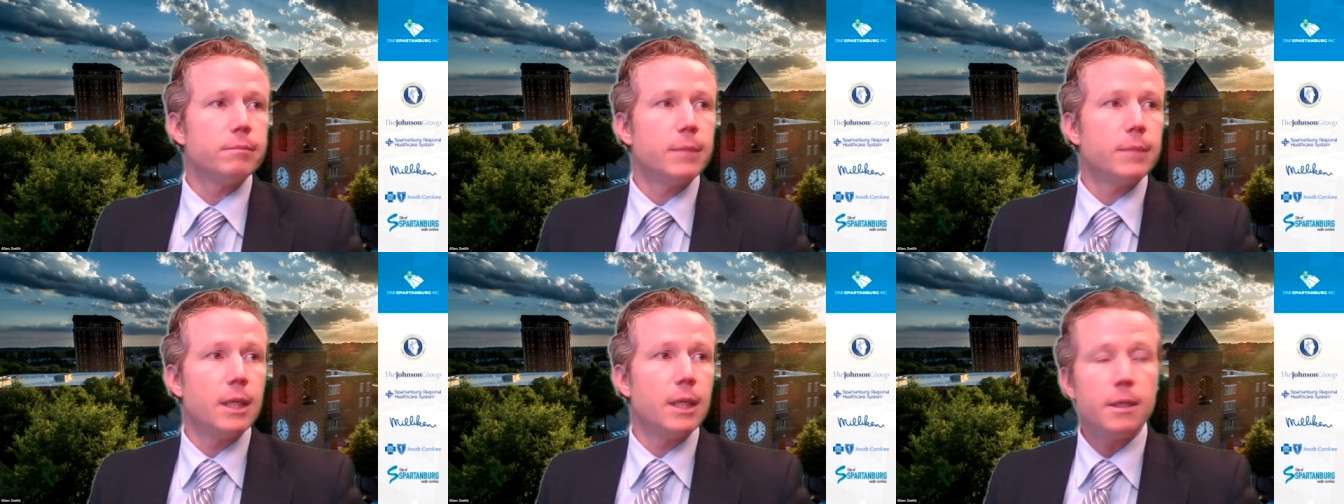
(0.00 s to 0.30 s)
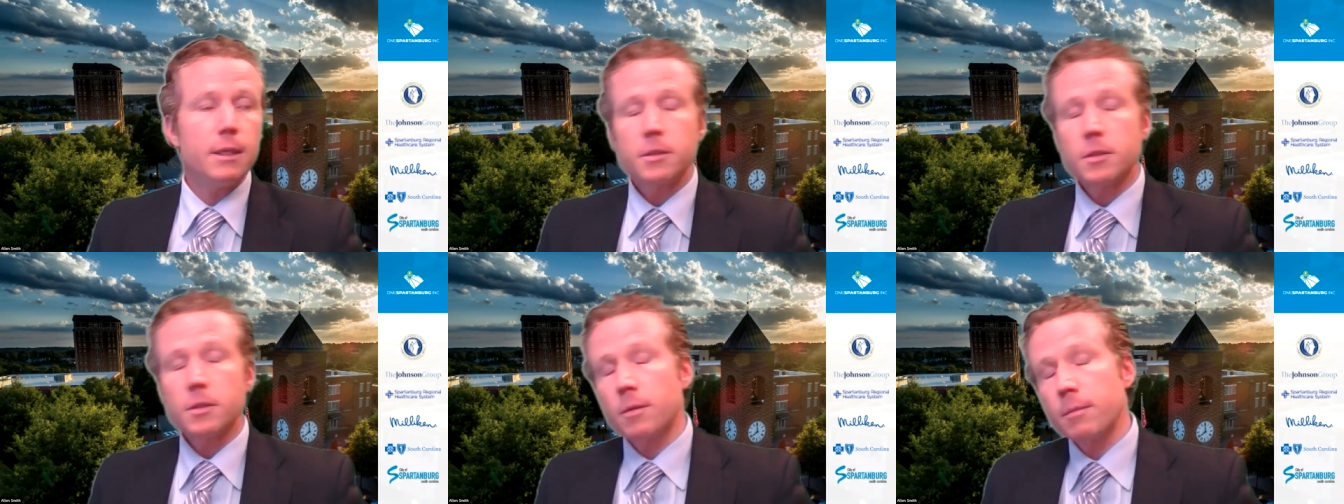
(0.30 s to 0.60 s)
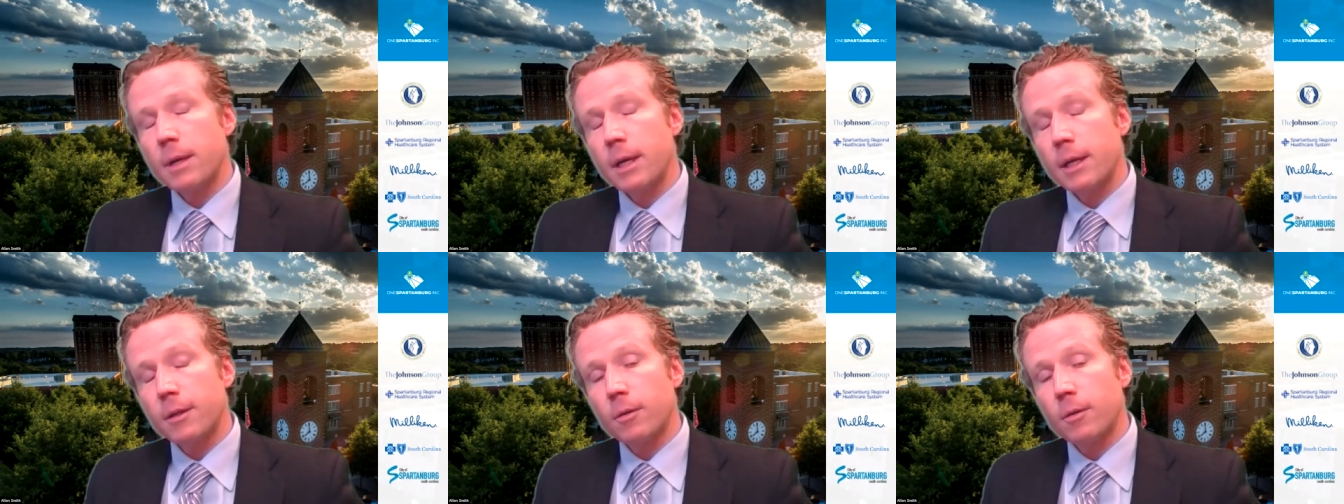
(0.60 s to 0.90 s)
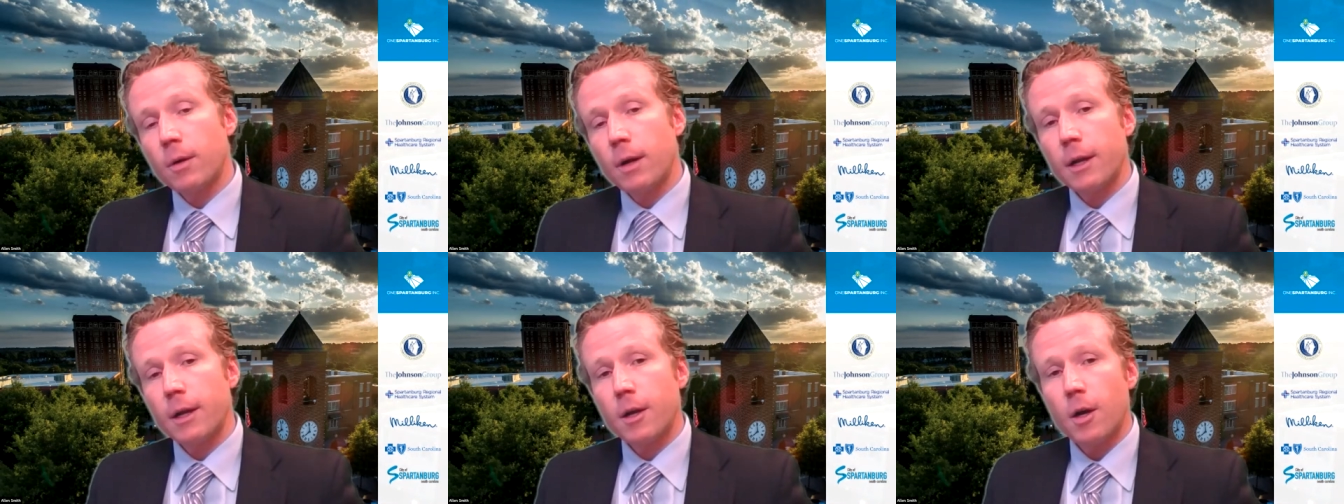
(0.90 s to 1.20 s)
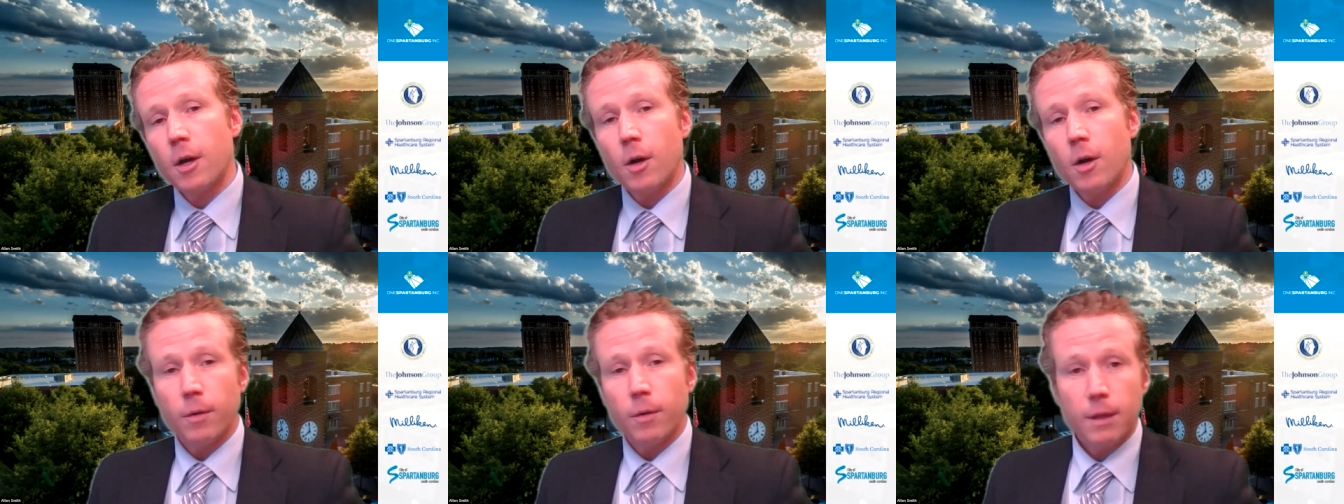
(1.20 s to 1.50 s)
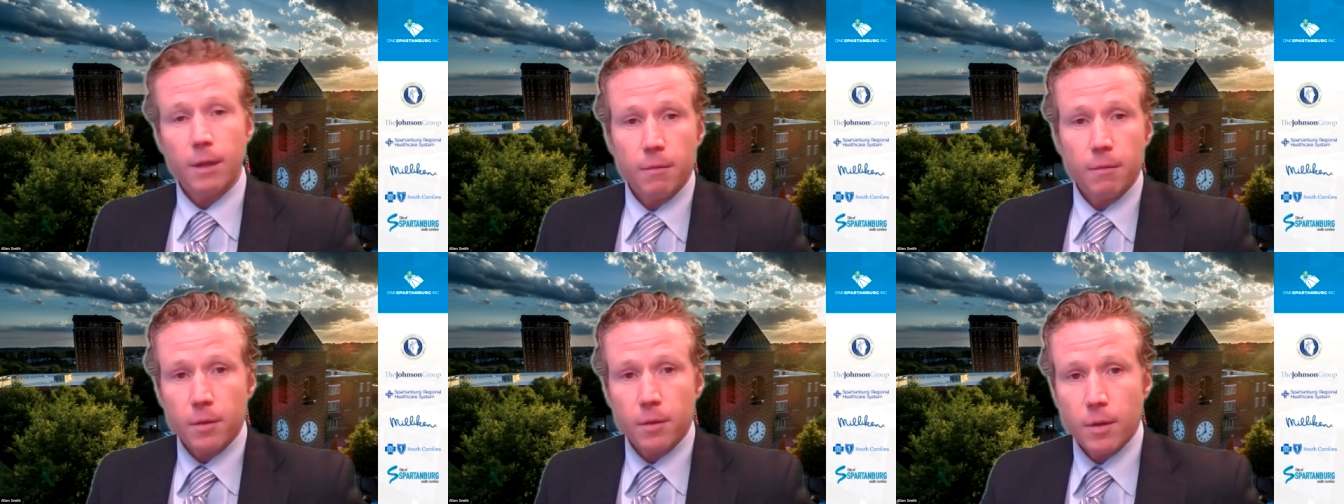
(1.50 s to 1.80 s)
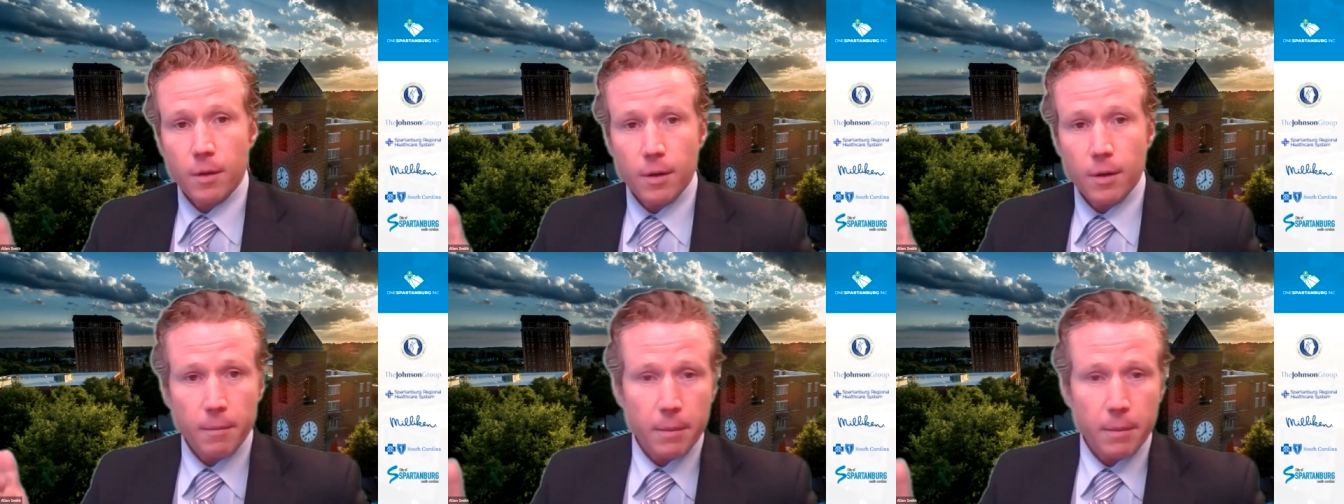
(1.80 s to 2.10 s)
and he's going to make the right call, even
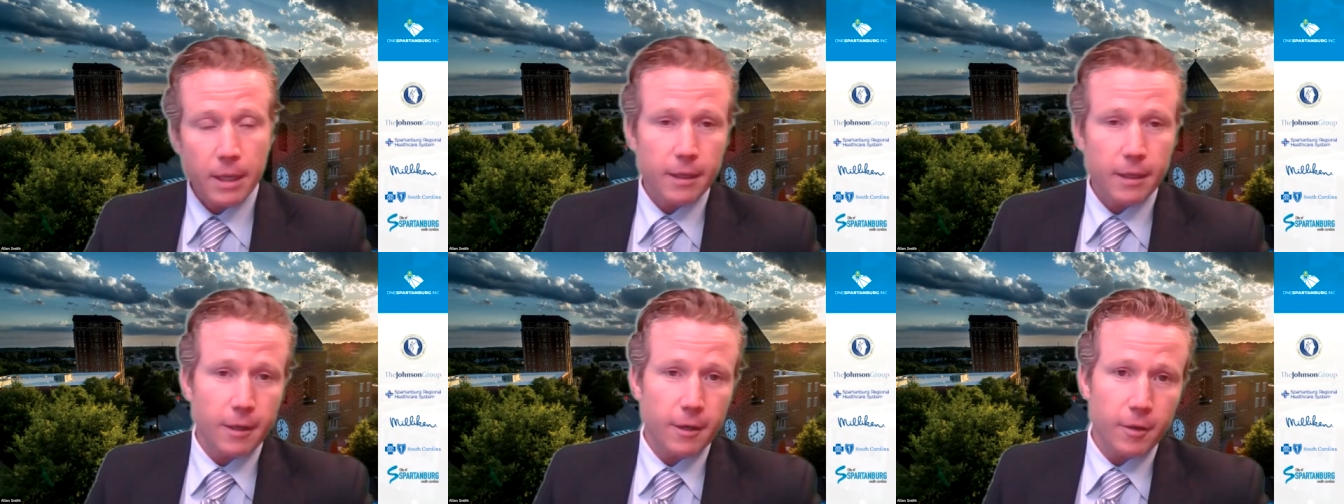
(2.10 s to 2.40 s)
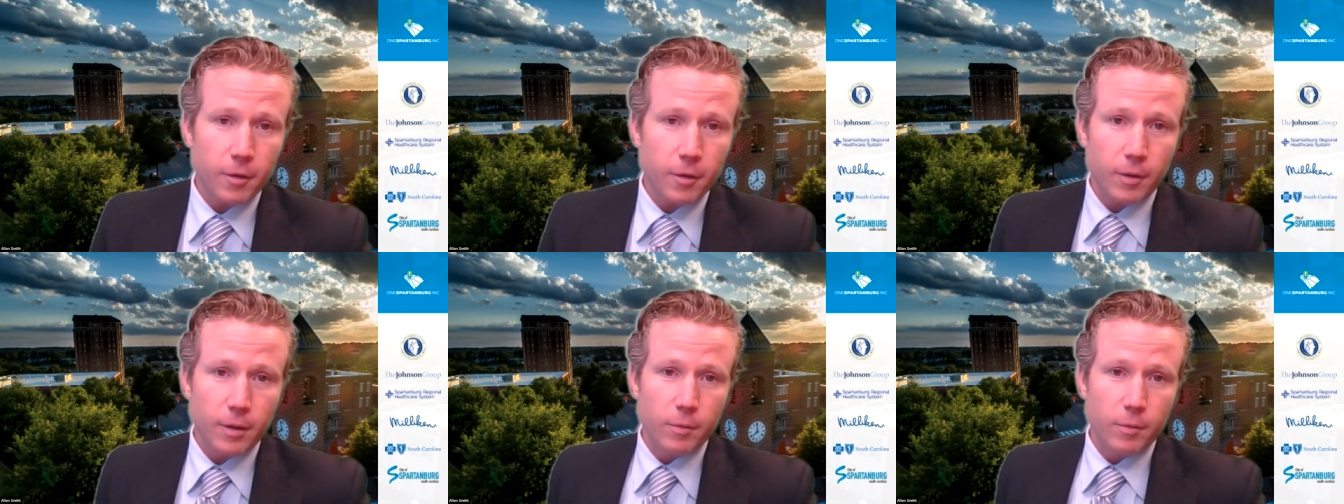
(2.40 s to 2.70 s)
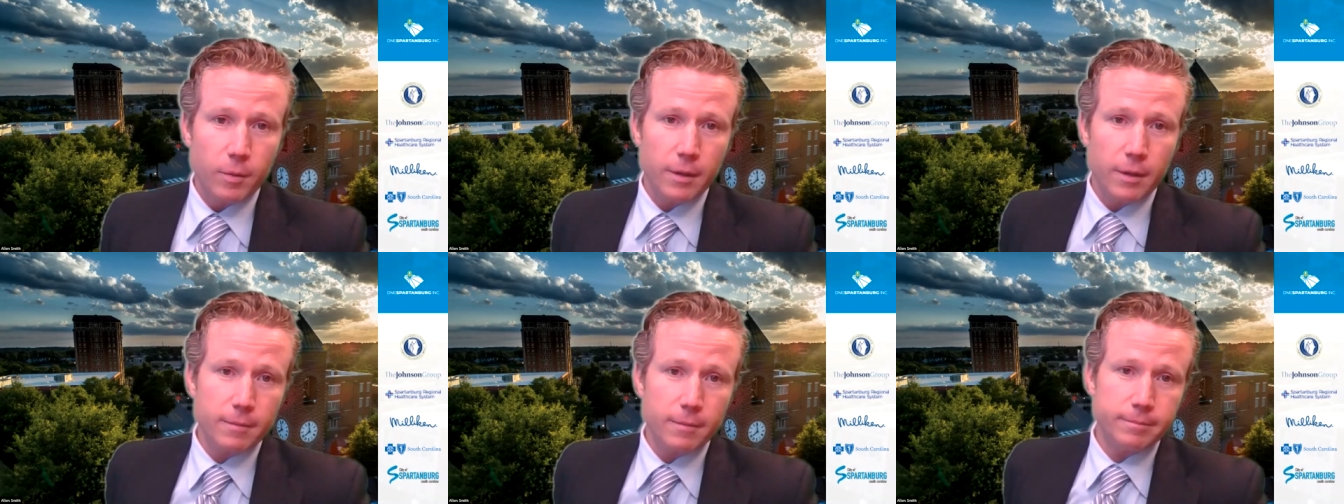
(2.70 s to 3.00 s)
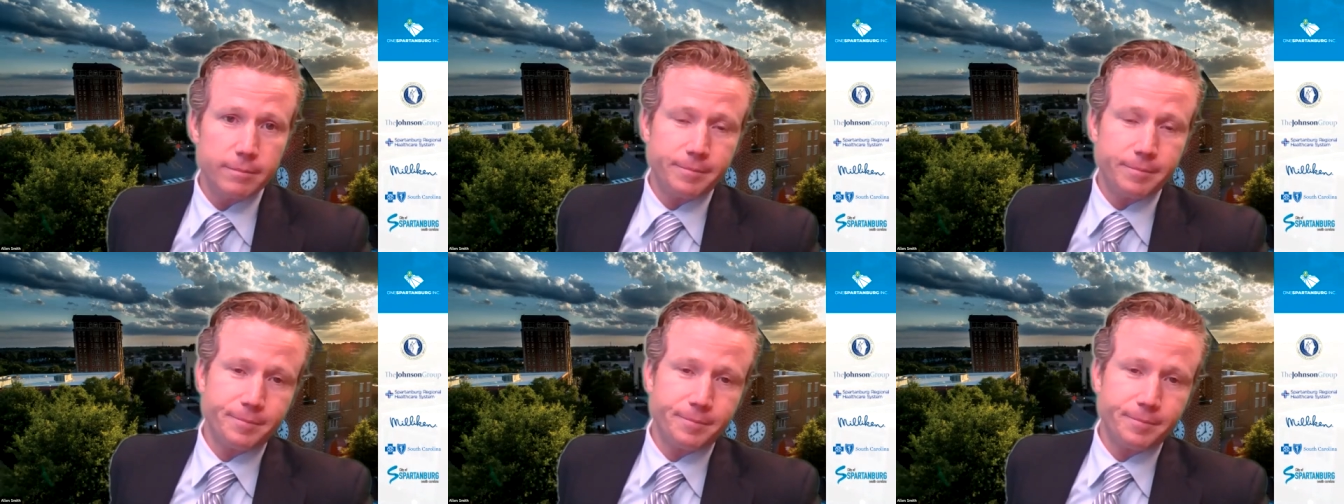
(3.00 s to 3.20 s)
though I might not agree with it.